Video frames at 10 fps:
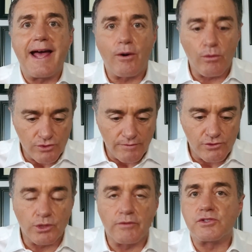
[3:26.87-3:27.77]
hours of
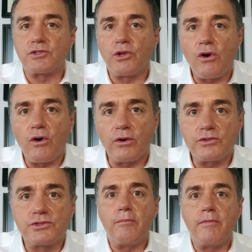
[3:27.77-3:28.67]
service
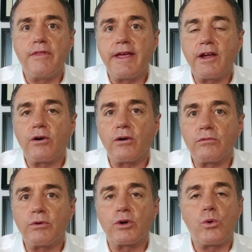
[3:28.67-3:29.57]
logs, they are
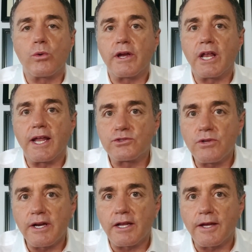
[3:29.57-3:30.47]
recorded
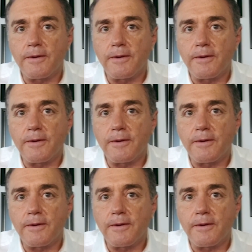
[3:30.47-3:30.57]
electronically.